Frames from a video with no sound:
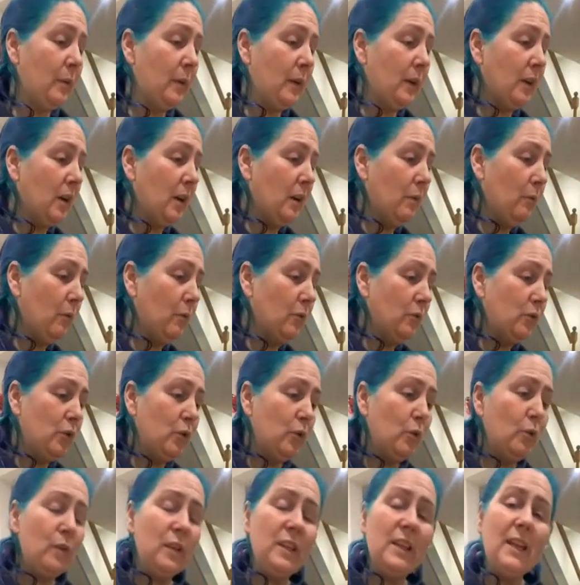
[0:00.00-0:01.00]
and go on
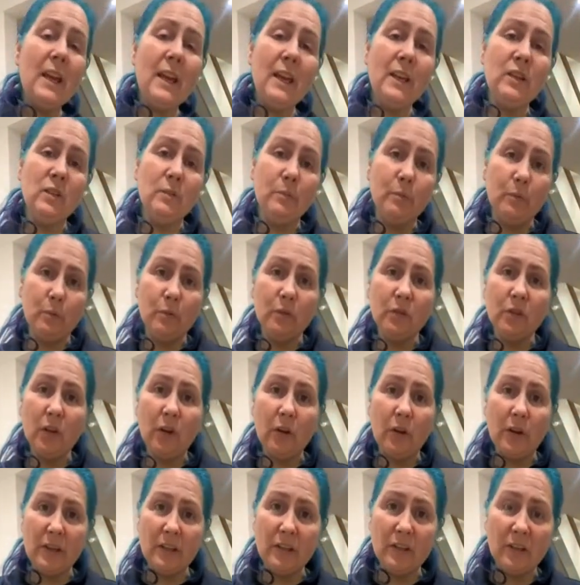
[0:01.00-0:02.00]
to the edible
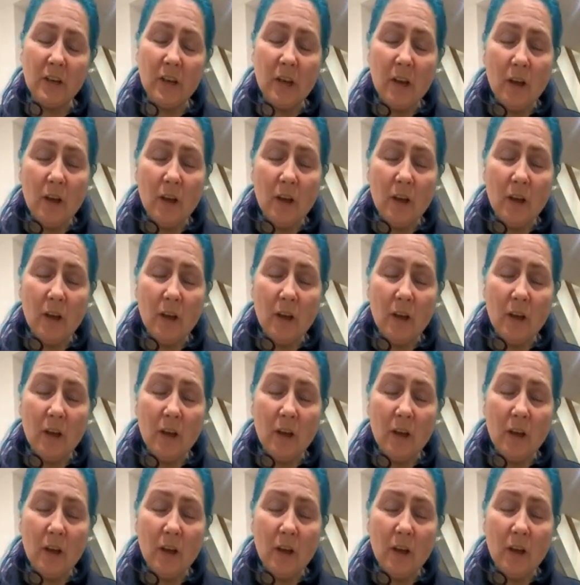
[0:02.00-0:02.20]
side